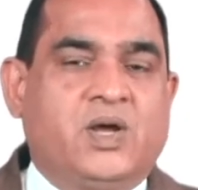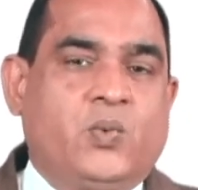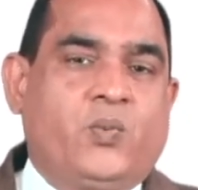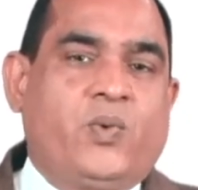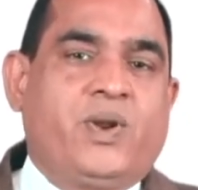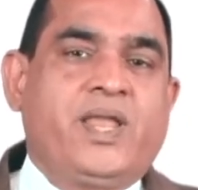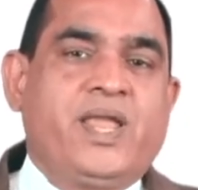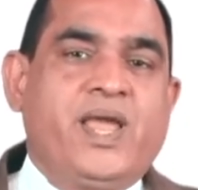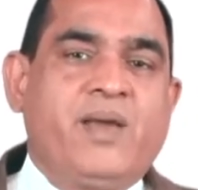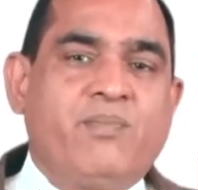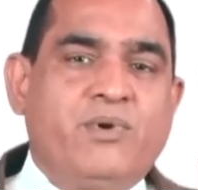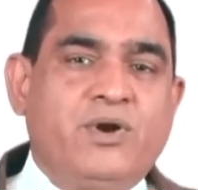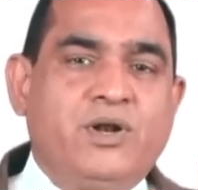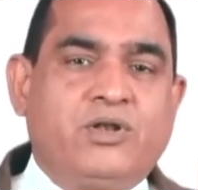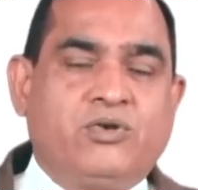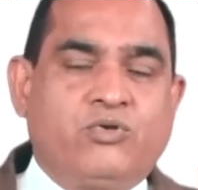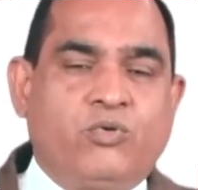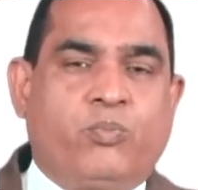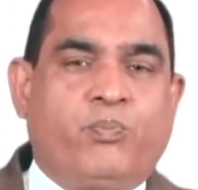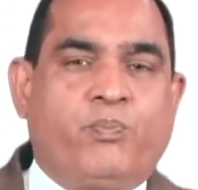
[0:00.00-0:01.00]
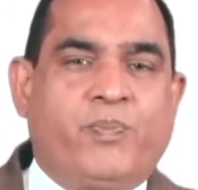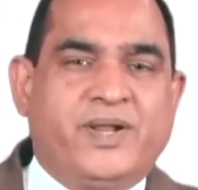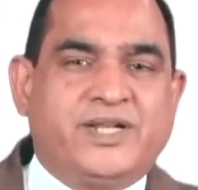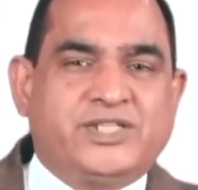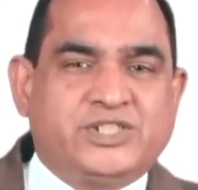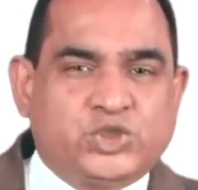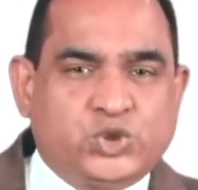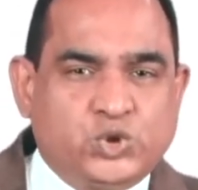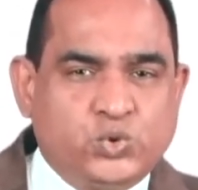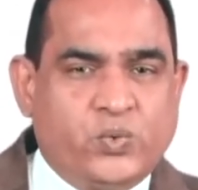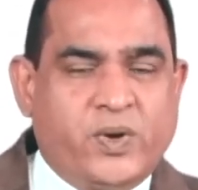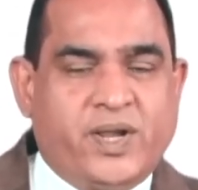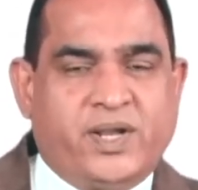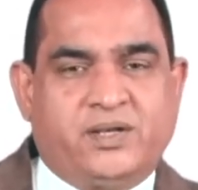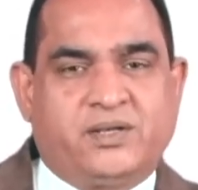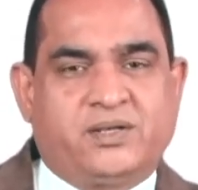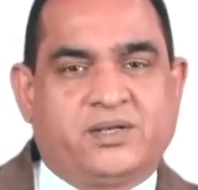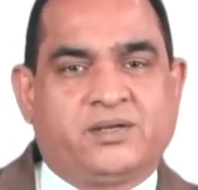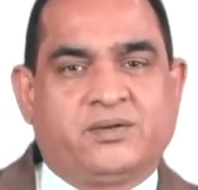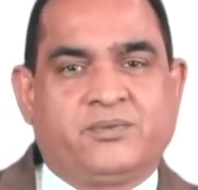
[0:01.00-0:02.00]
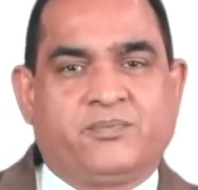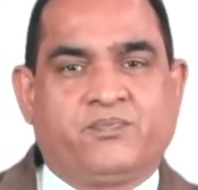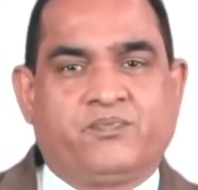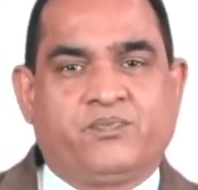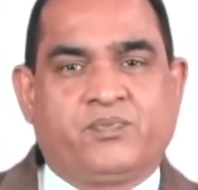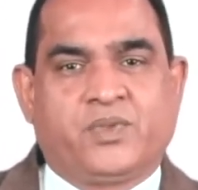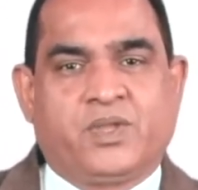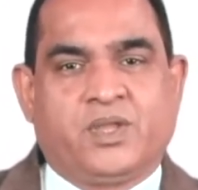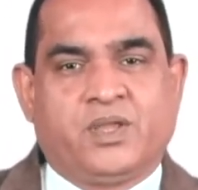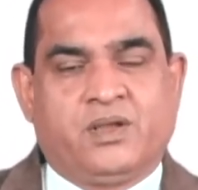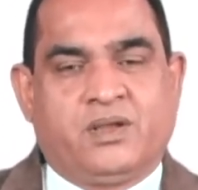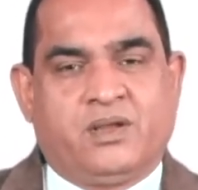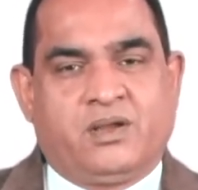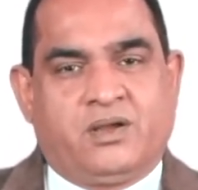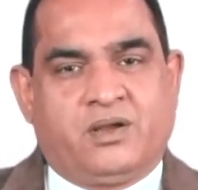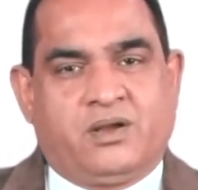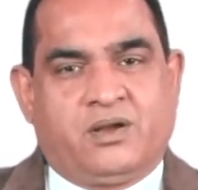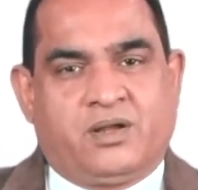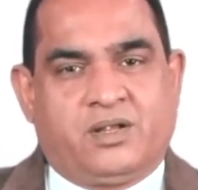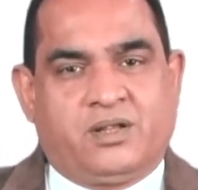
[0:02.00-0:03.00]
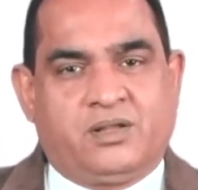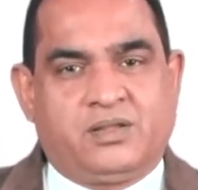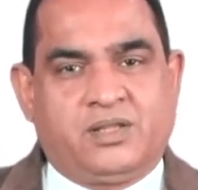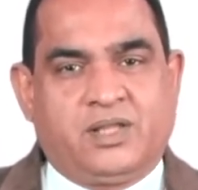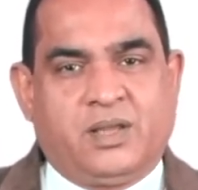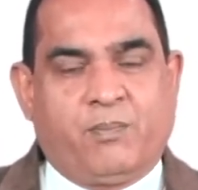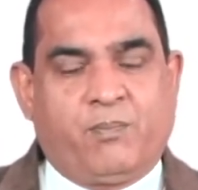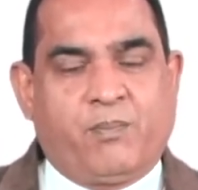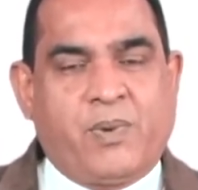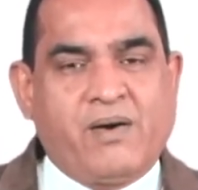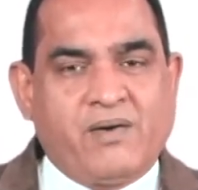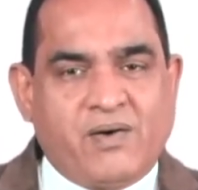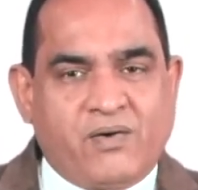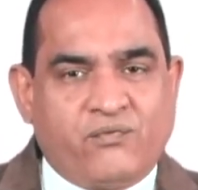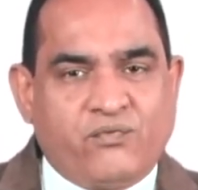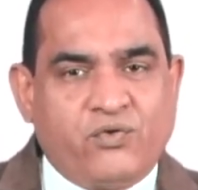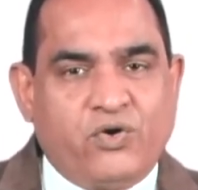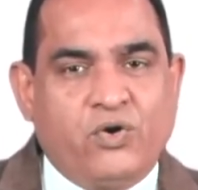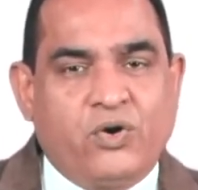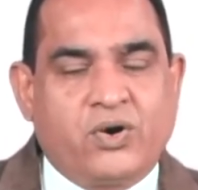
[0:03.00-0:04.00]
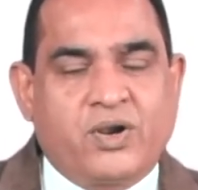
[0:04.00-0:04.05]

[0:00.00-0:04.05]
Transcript: were able to persuade the powerful